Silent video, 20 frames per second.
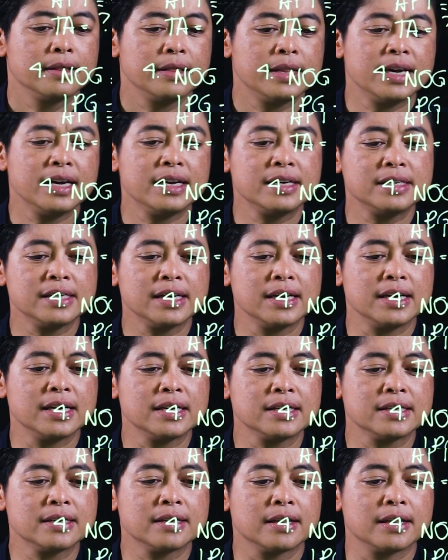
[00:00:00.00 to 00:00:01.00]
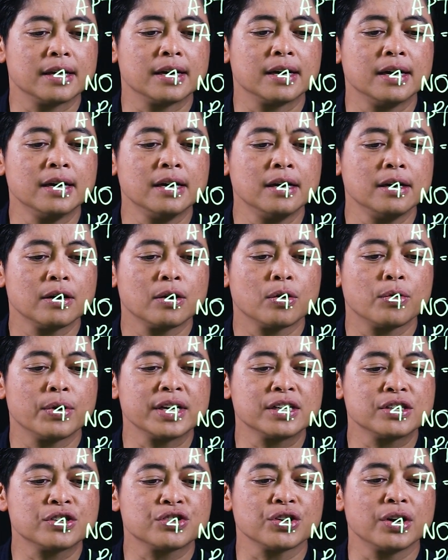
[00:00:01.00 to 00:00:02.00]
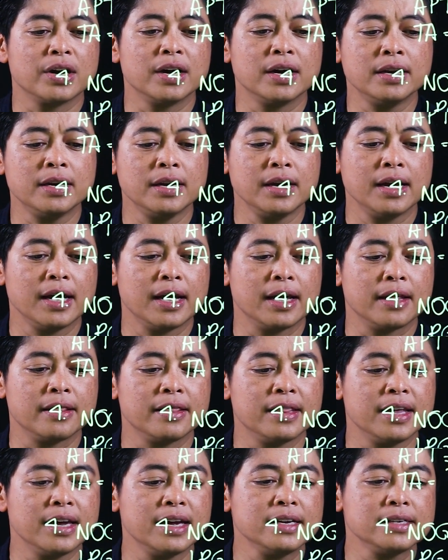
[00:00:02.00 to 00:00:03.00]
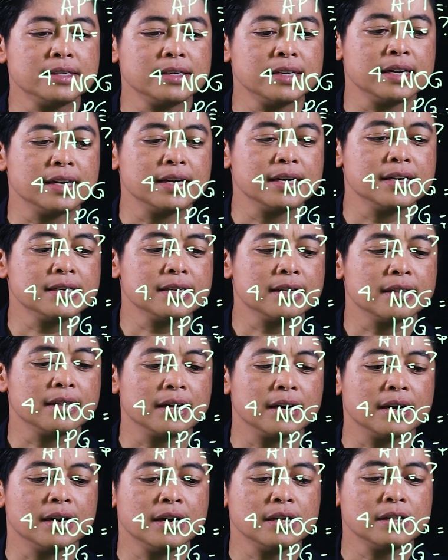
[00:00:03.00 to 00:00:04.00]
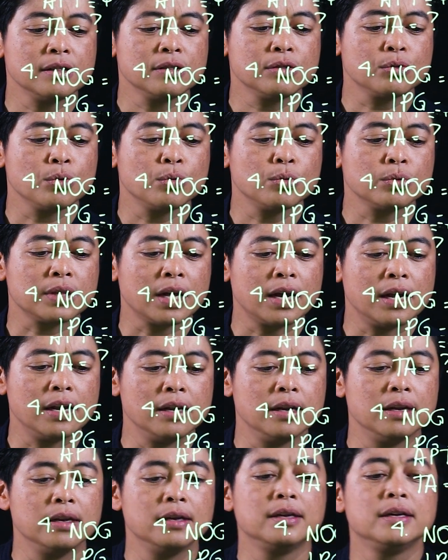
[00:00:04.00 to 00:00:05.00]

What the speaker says: This is the question, and this is the total.